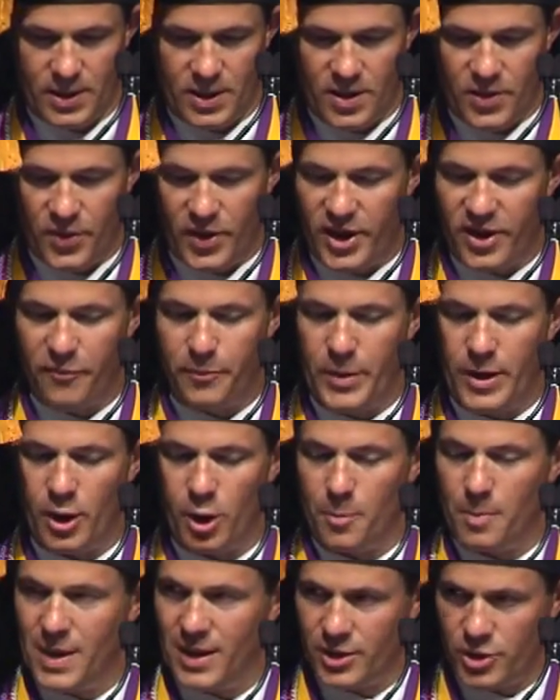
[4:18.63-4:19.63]
They have been our
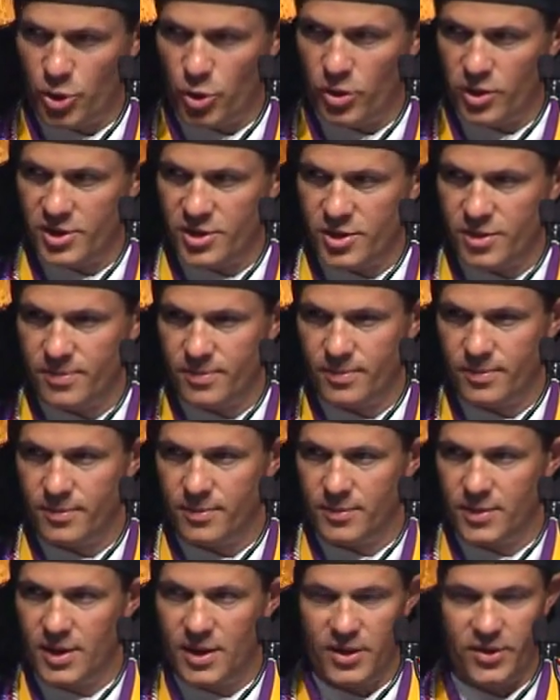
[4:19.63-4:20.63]
mentors,
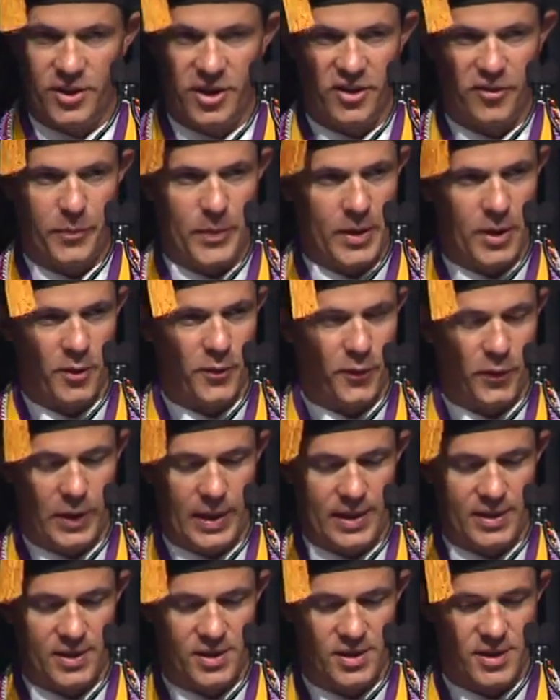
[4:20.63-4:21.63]
and they have been our
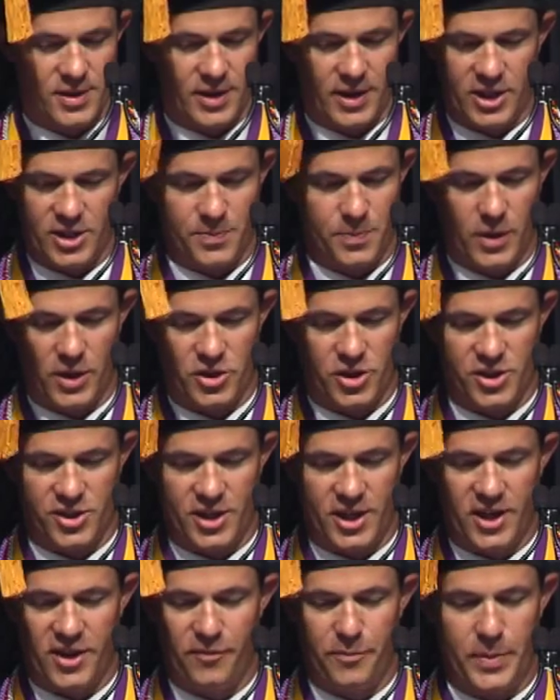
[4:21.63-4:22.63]
friends as much as
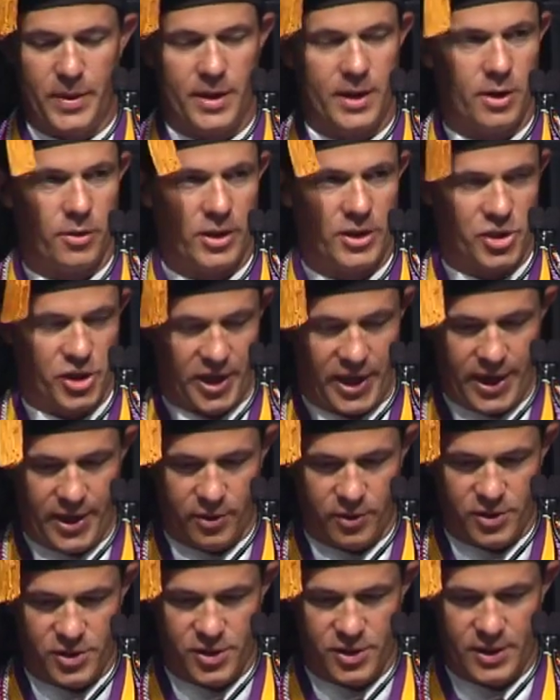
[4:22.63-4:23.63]
they have been our
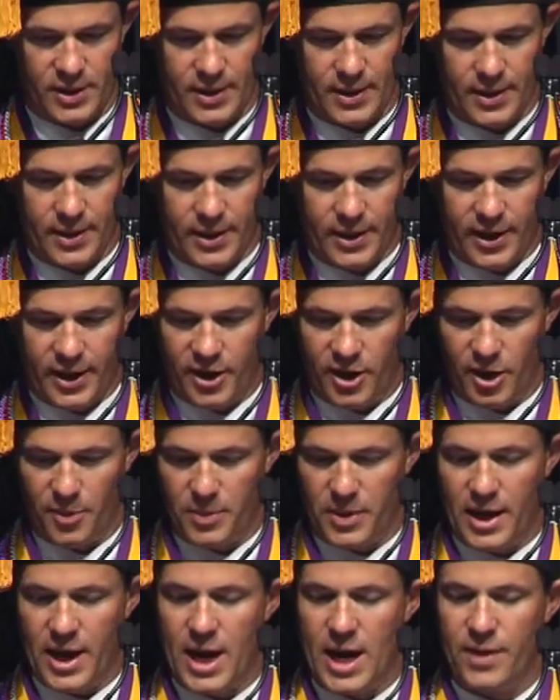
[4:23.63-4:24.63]
educators. And on
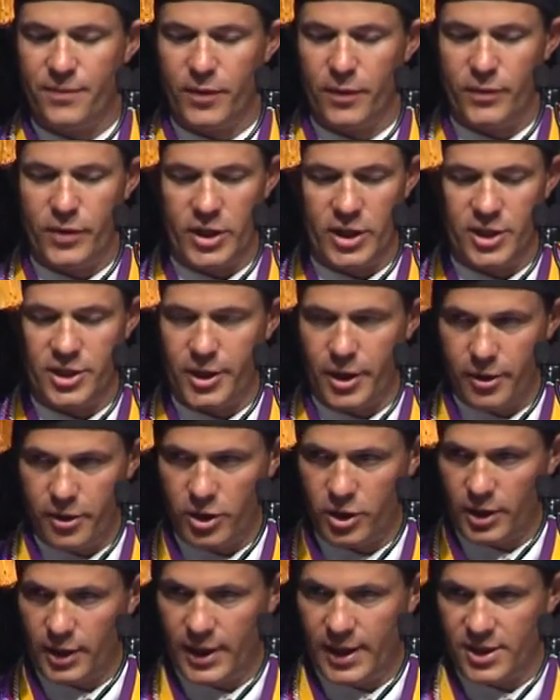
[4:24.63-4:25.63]
behalf of the entire
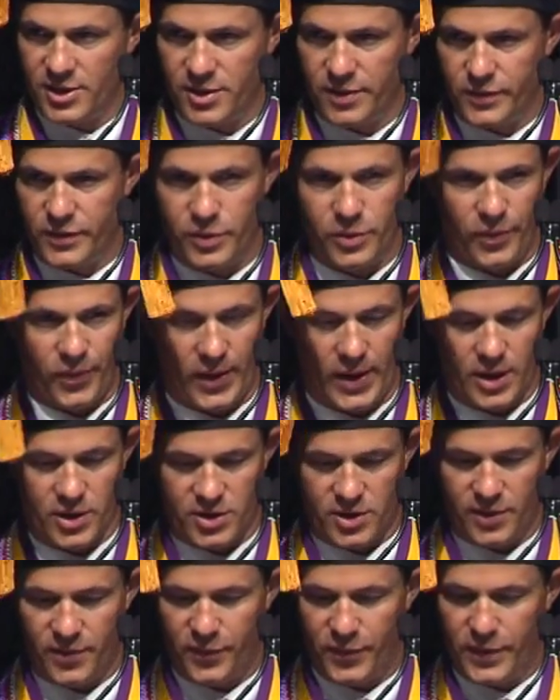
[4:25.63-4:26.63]
class of
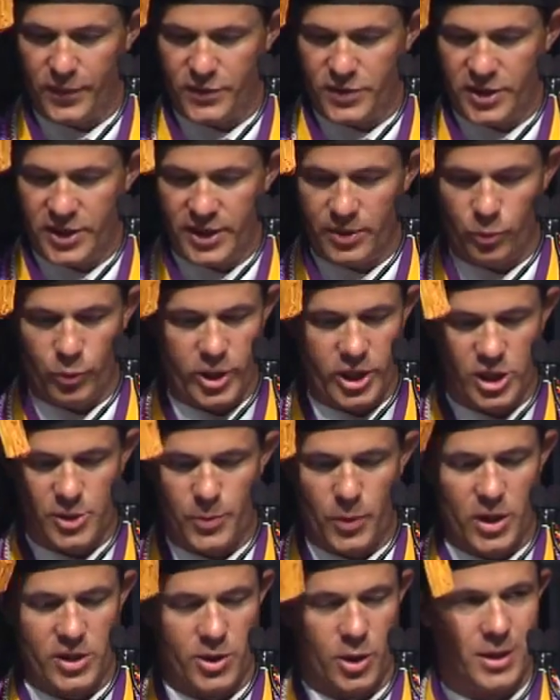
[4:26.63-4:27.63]
2015, we
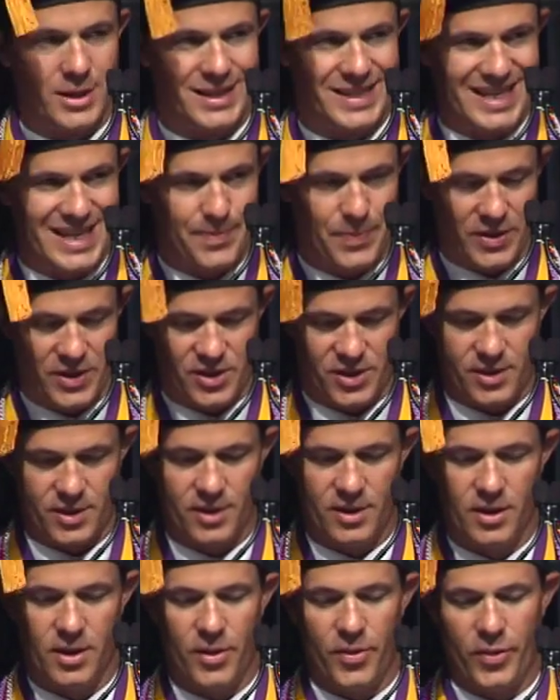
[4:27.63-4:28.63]
express our deepest
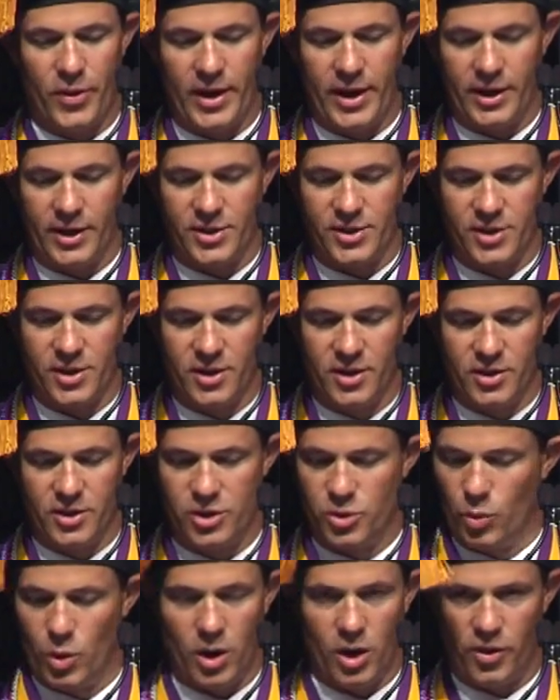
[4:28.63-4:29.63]
thanks
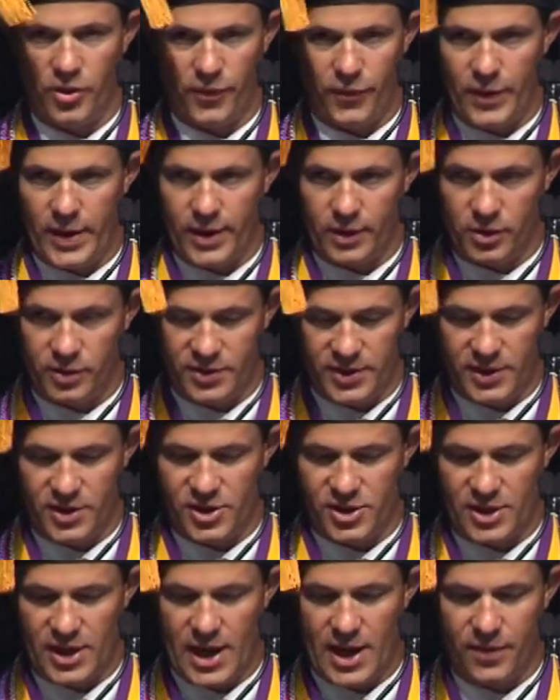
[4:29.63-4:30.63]
to all the faculty and
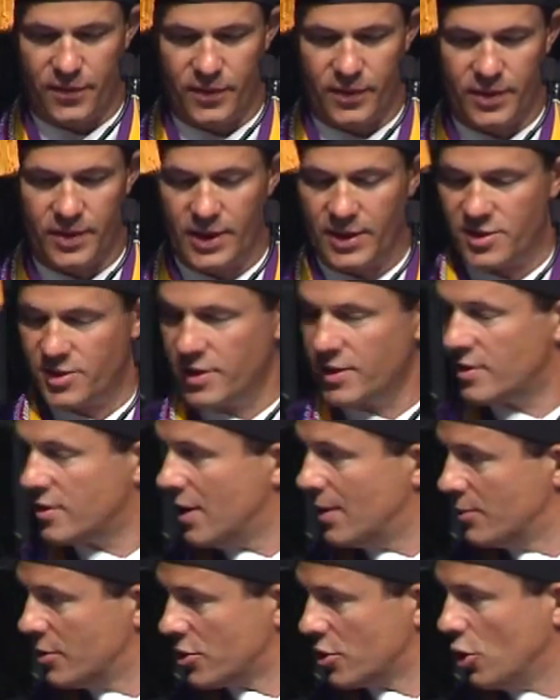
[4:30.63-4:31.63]
staff at St.
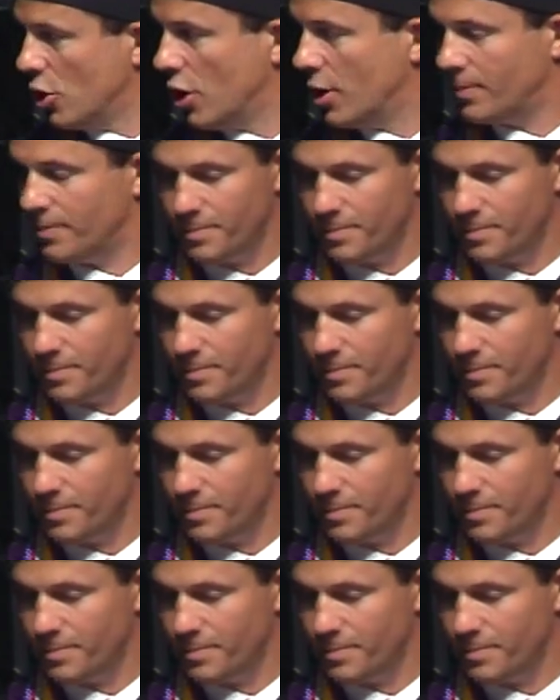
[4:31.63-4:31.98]
Thomas Law.